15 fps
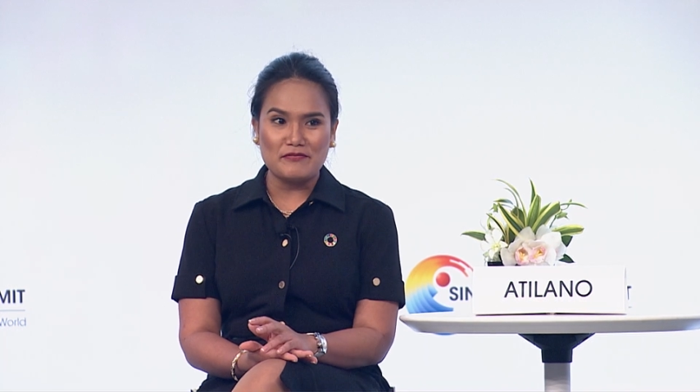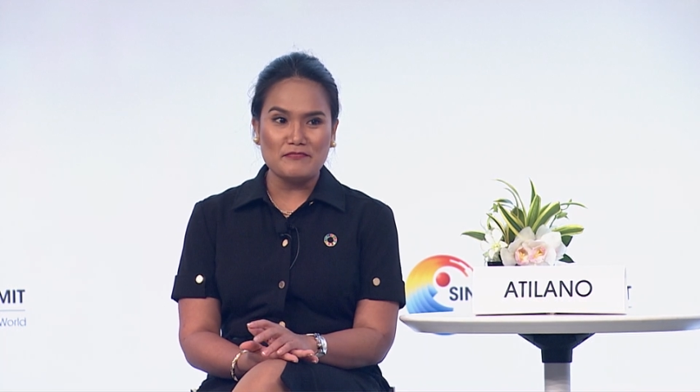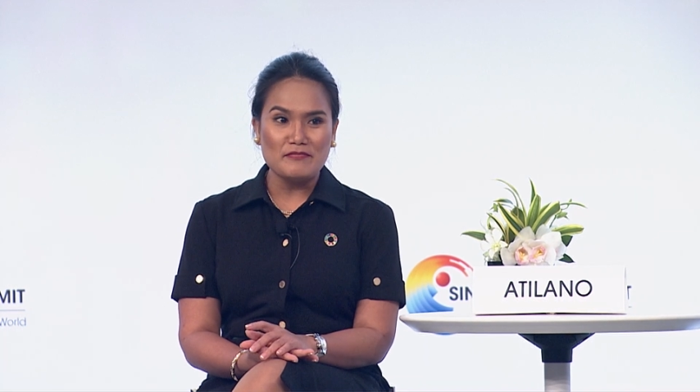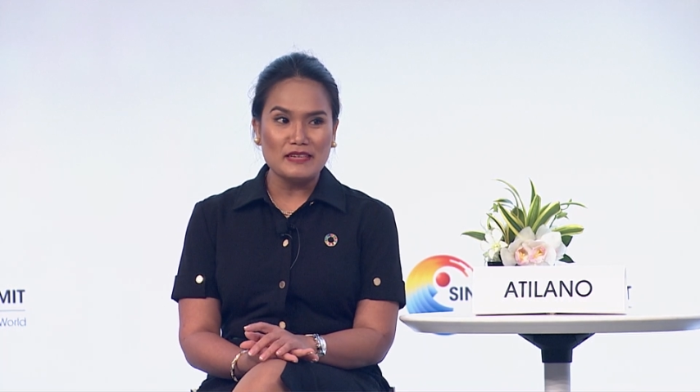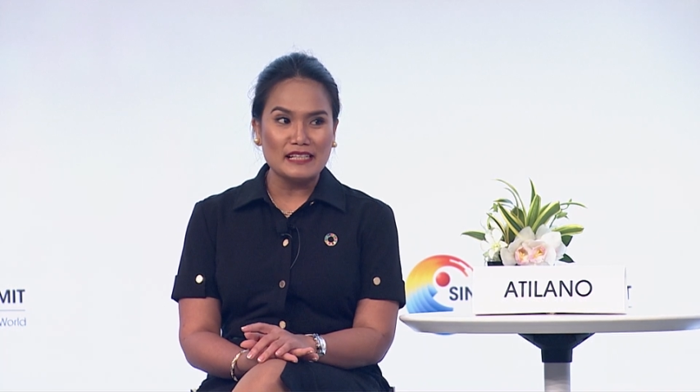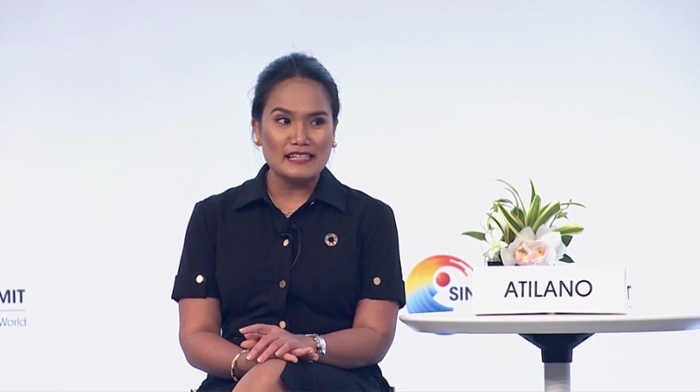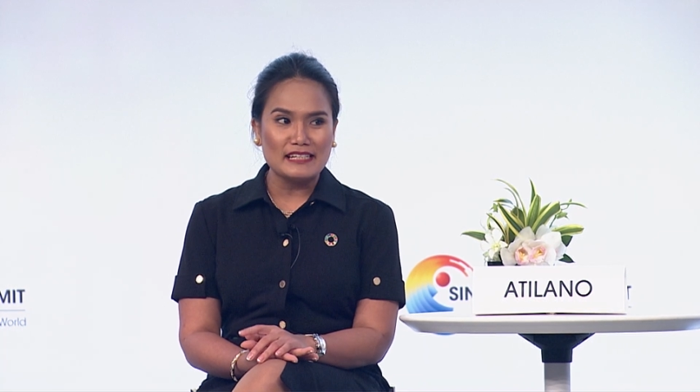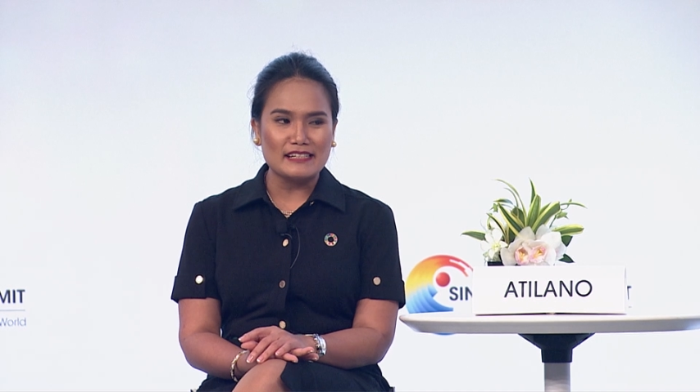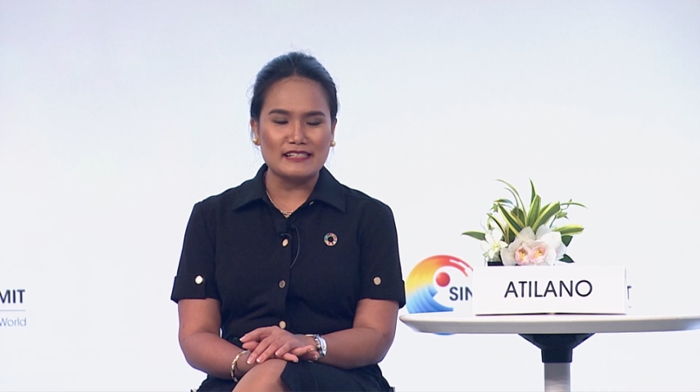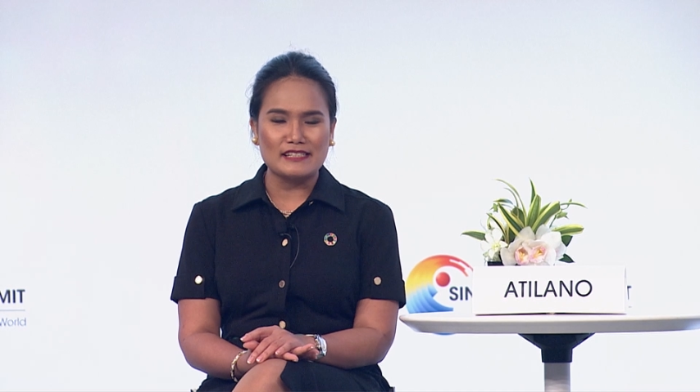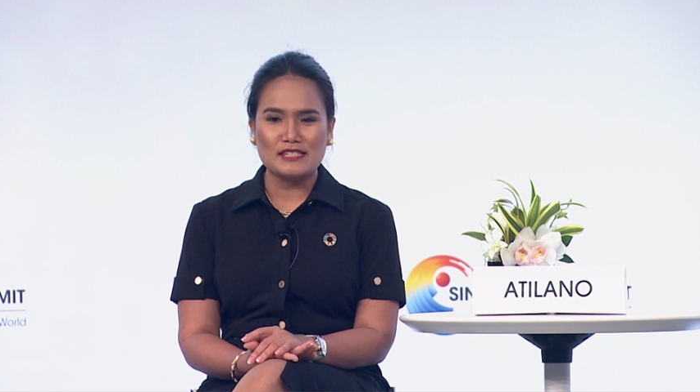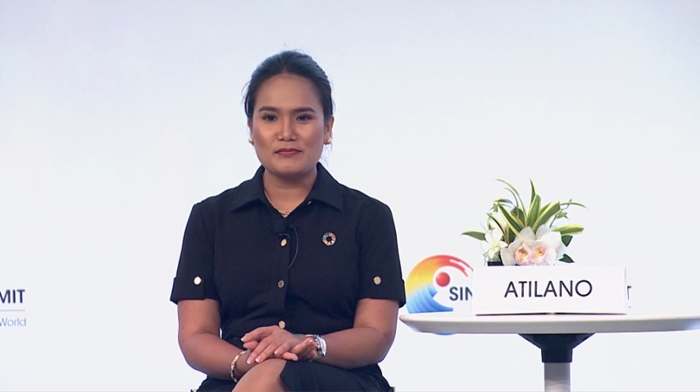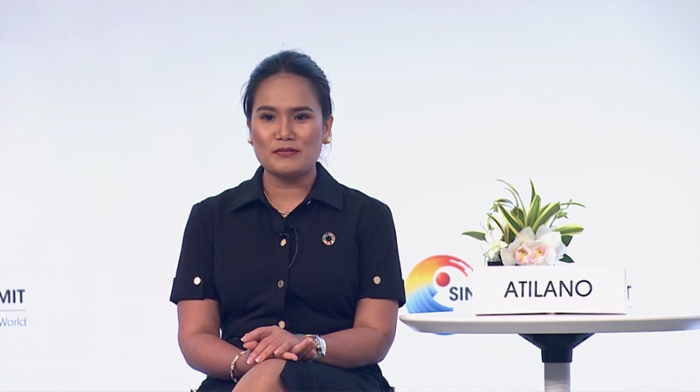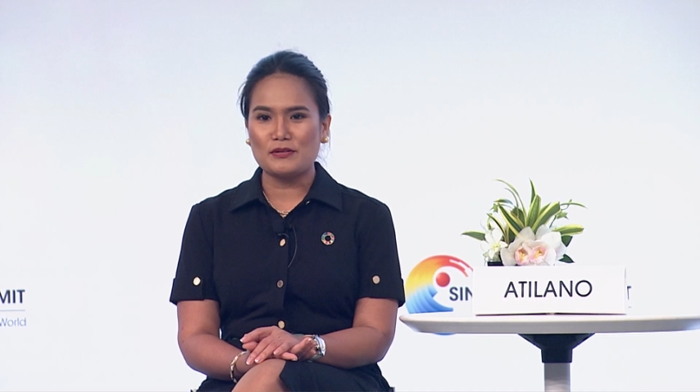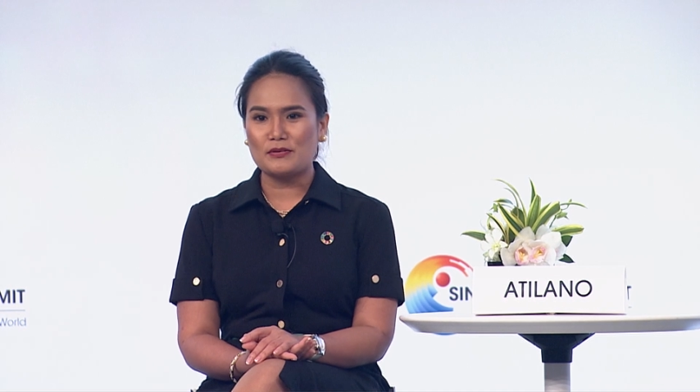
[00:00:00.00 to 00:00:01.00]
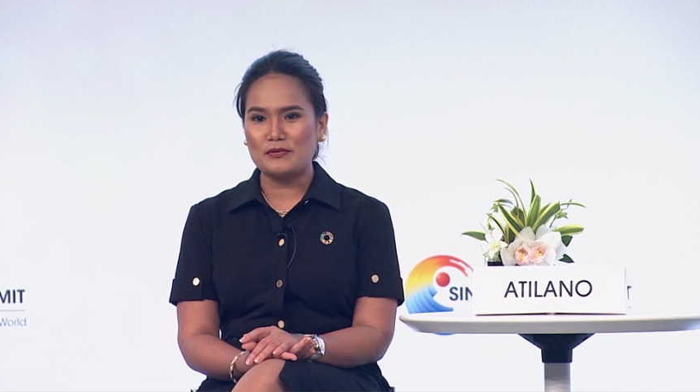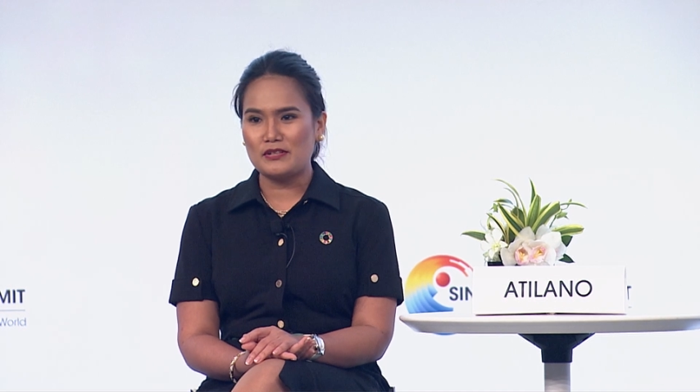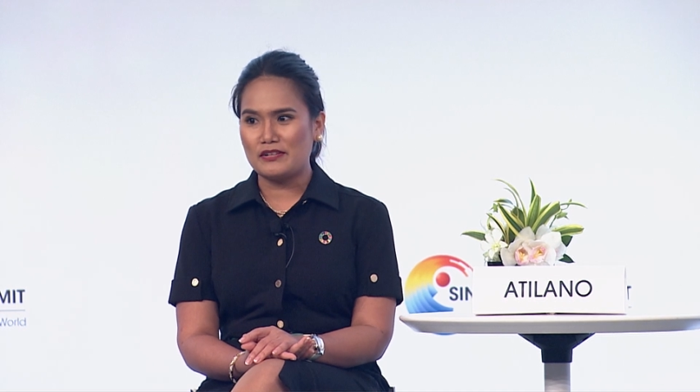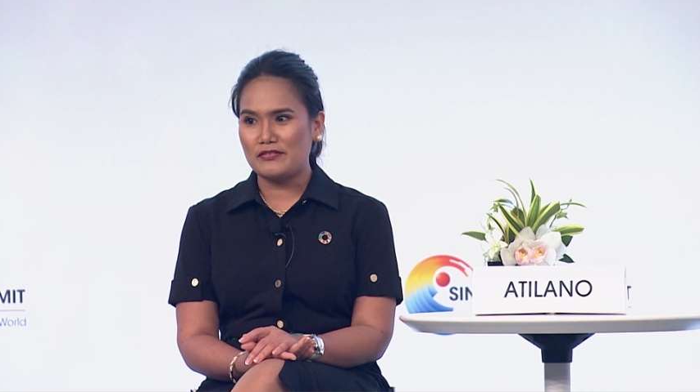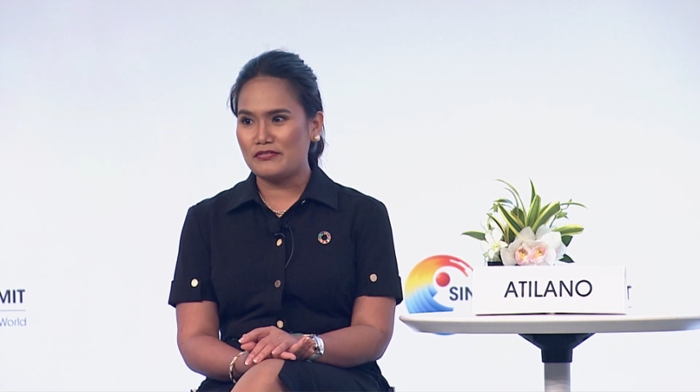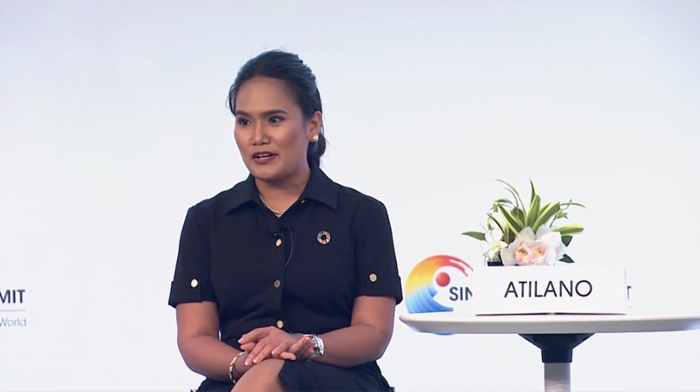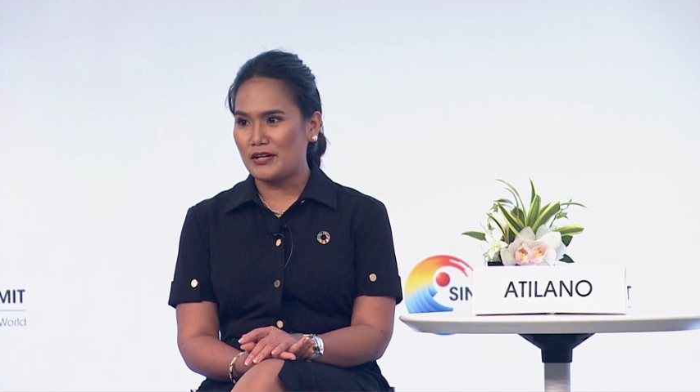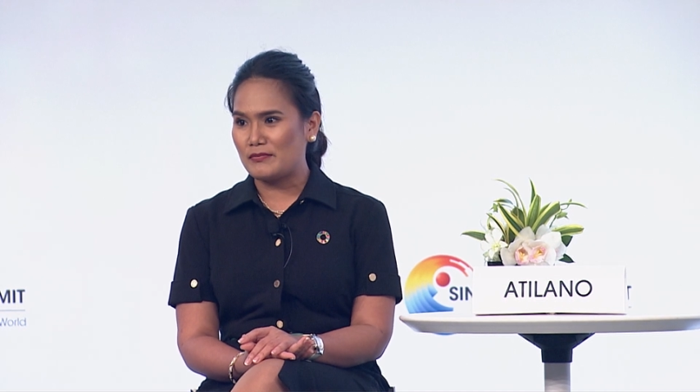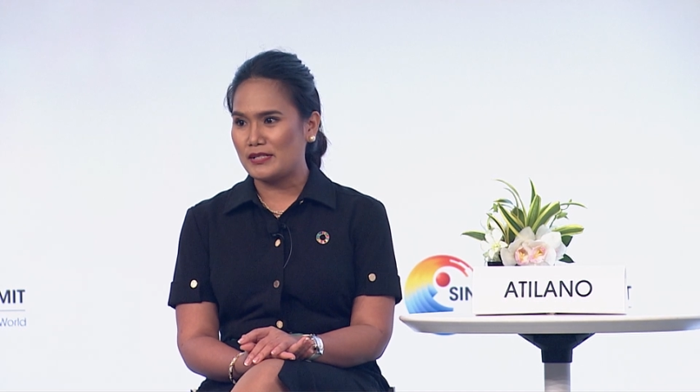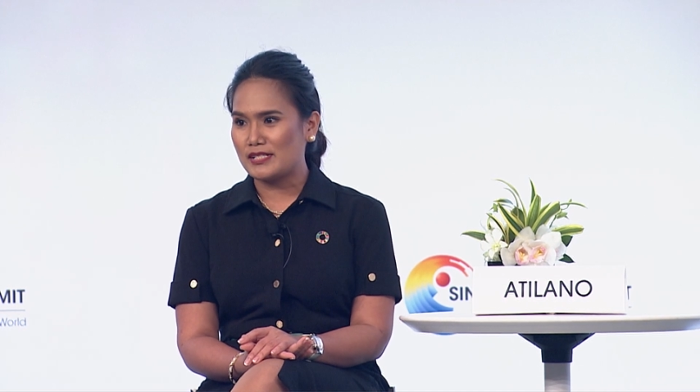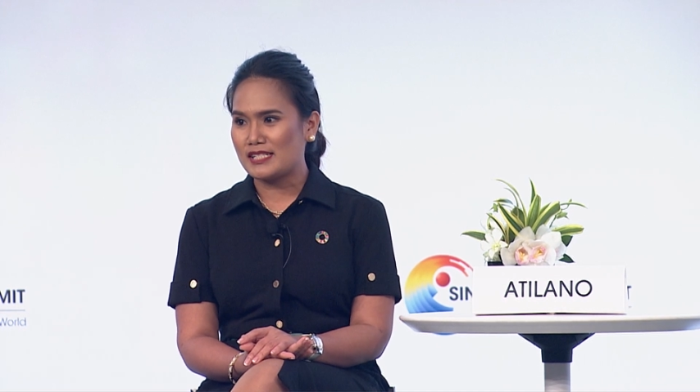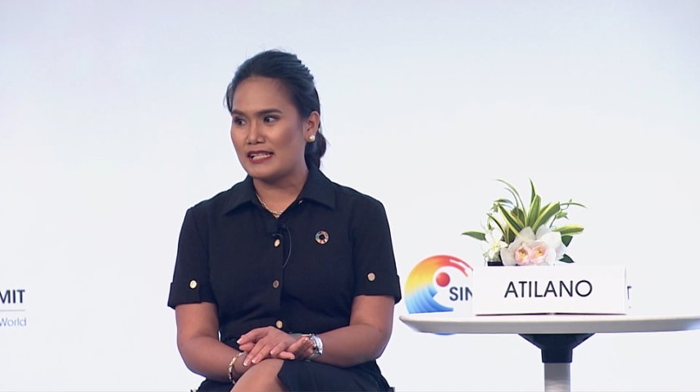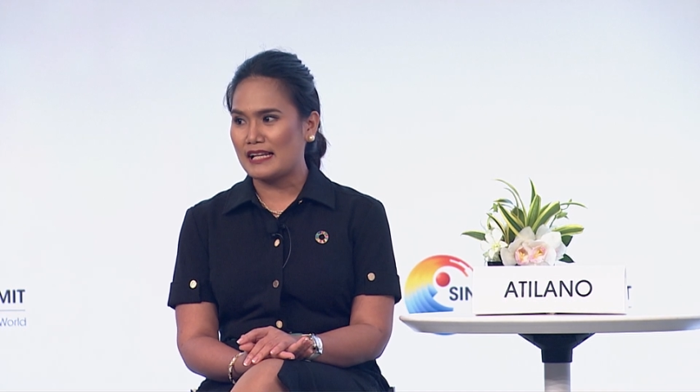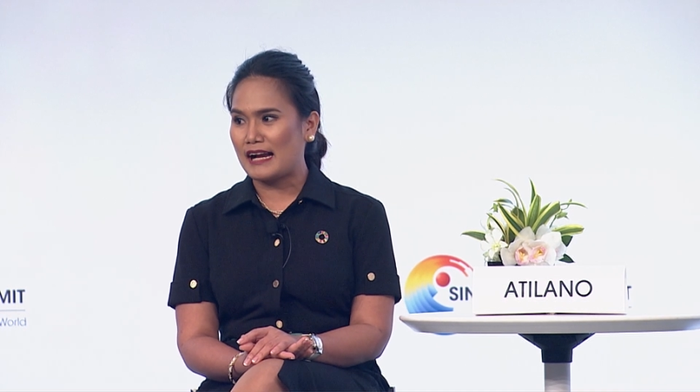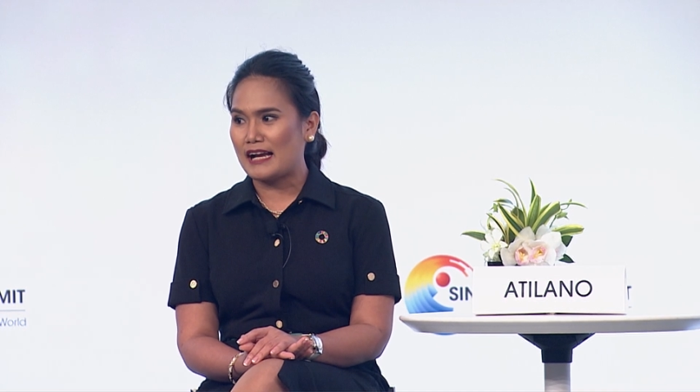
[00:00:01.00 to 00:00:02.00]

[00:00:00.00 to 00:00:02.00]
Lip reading: million smallholder farmers in the